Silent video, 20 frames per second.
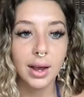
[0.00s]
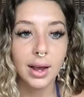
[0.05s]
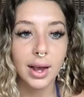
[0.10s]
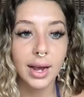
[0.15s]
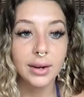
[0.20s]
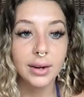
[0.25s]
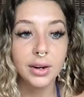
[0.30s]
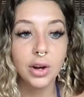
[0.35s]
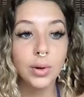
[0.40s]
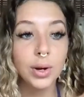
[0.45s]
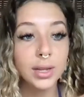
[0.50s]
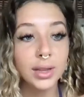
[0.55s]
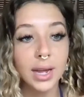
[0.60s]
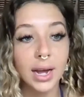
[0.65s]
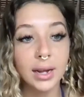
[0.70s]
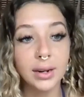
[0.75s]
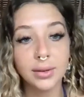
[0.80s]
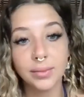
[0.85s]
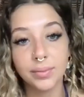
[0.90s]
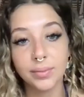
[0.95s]
And knowing
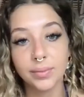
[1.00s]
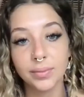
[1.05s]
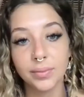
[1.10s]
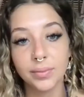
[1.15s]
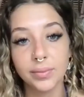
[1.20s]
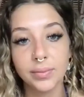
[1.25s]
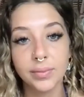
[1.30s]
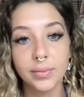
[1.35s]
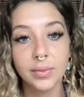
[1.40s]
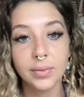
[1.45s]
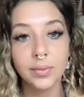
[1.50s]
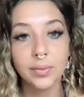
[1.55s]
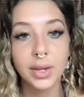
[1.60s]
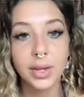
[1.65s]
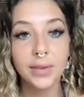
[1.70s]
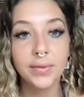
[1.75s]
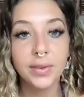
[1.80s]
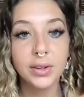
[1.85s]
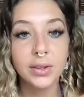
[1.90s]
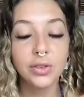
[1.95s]
that
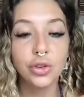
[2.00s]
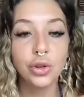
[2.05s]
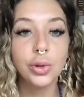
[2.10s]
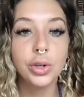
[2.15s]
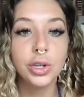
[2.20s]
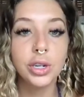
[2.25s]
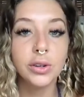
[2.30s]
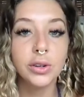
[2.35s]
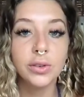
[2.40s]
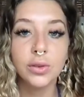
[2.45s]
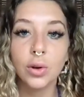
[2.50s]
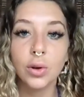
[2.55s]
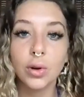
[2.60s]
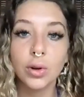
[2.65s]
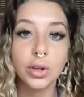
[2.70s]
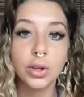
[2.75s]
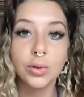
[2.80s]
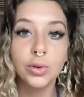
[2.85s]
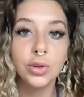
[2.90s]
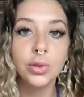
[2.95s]
if it's true to your soul,
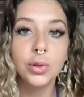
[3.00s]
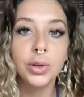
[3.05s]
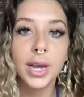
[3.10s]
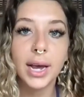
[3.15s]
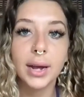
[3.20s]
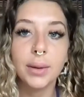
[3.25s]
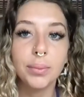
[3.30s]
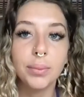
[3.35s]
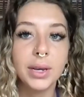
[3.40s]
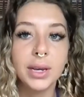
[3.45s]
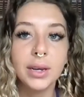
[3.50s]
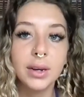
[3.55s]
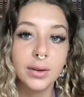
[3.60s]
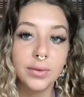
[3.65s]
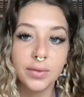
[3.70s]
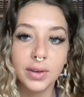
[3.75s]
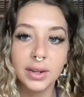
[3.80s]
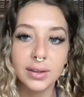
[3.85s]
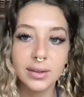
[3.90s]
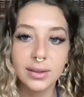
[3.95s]
you too can't be
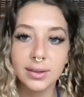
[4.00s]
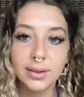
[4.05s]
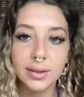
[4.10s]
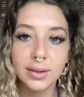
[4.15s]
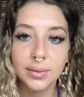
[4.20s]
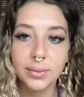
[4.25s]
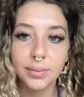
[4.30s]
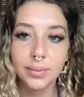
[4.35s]
convinced.